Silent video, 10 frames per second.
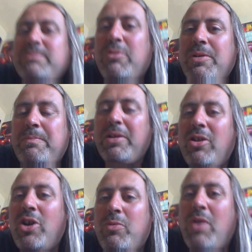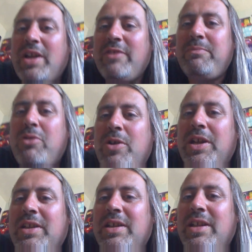probably a polite way of
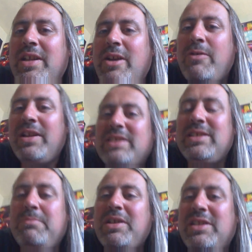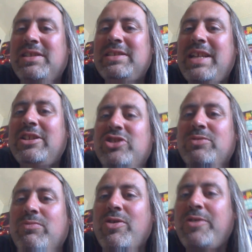putting, it's a bloody
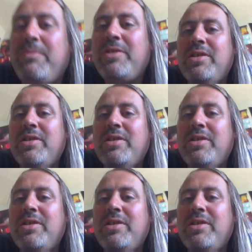detention room.